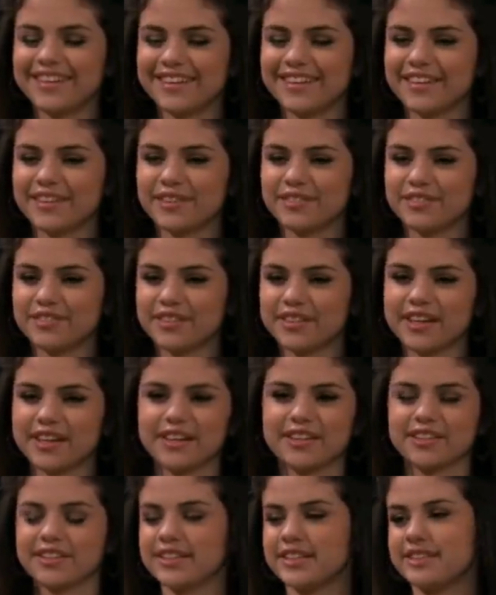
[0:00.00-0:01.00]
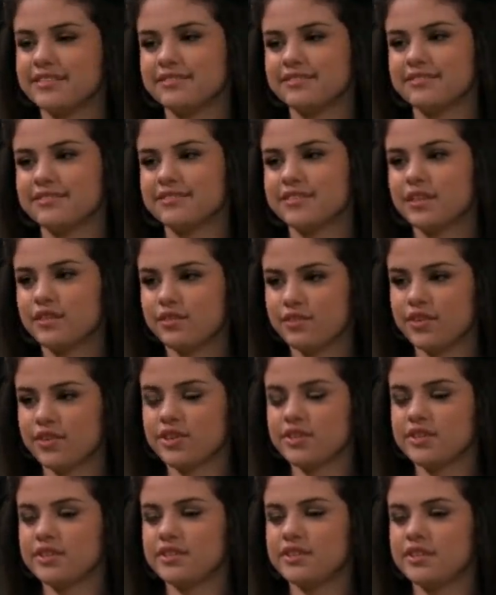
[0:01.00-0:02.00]
Oh, flattery. The
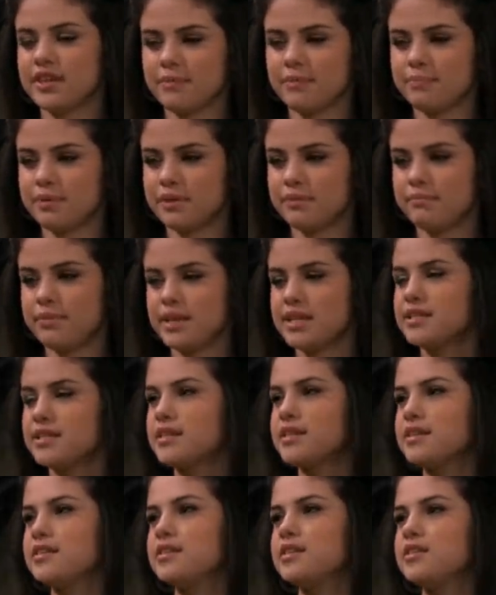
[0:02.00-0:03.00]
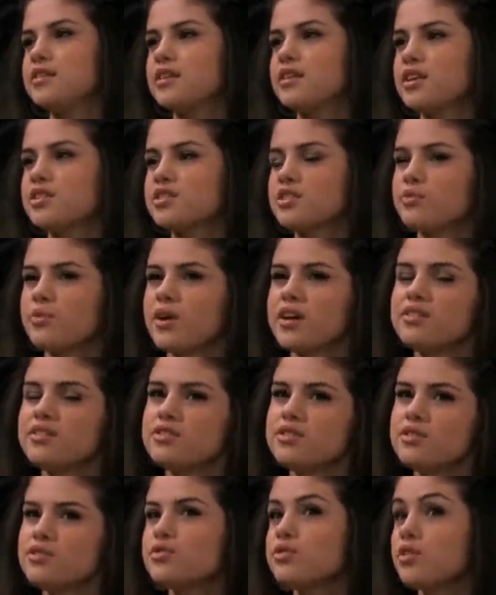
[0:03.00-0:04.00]
first step in basic interrogation, why
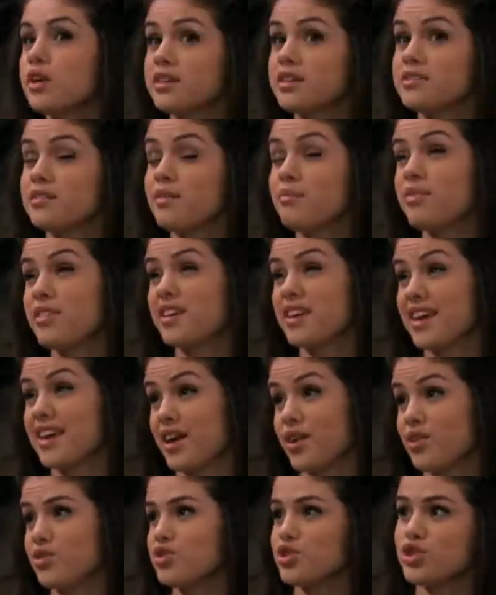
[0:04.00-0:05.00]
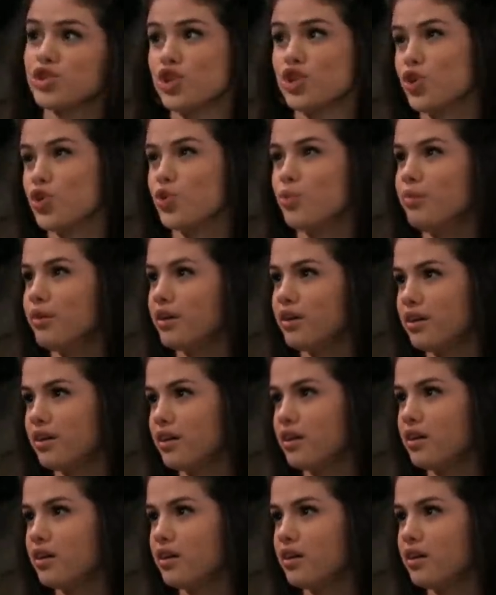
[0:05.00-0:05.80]
don't you try something else, noob?